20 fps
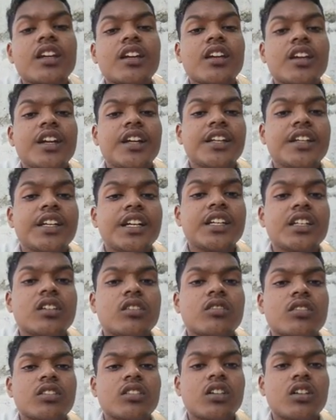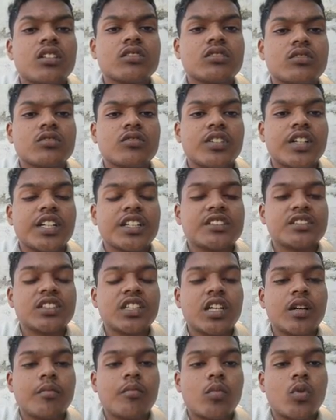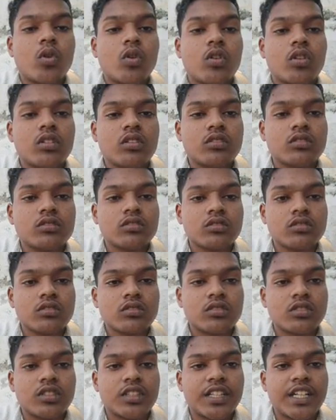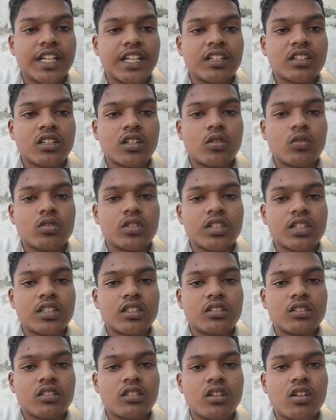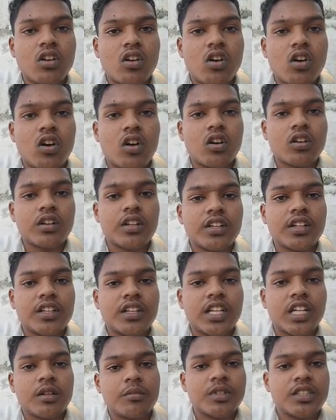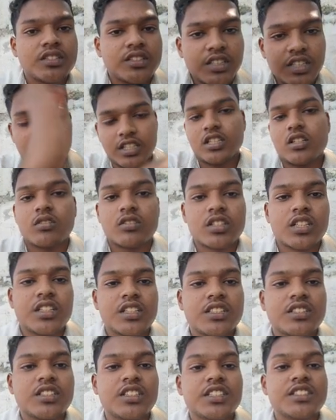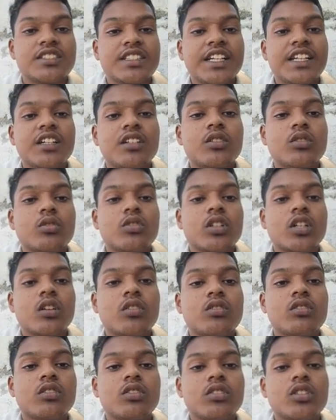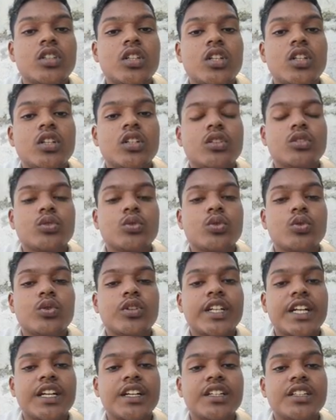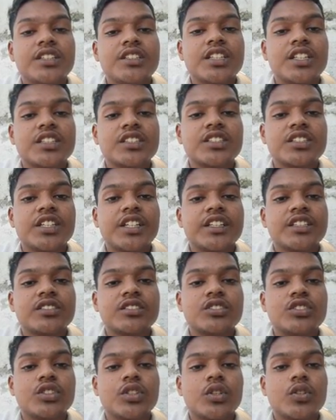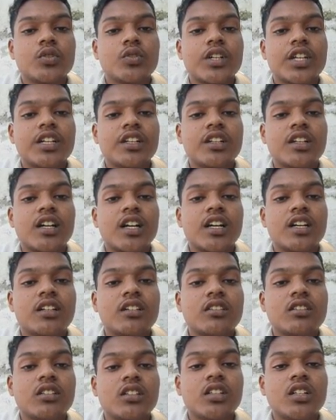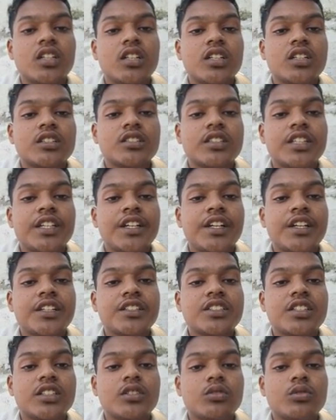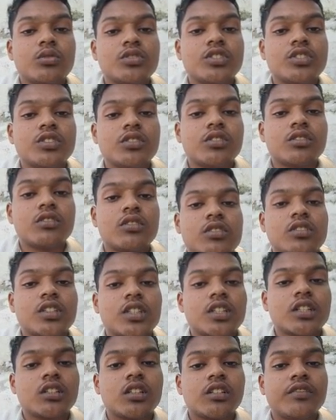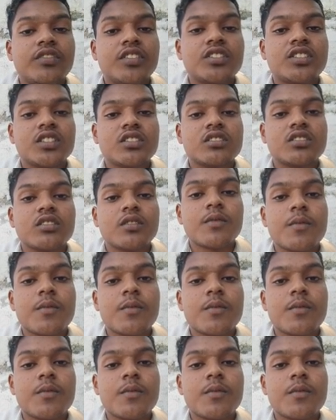a decade counter, also known as a mode 10 counter or ABCD counter, is designed to count through 10 distant states 0 to 9 and then reset to 0. Key features: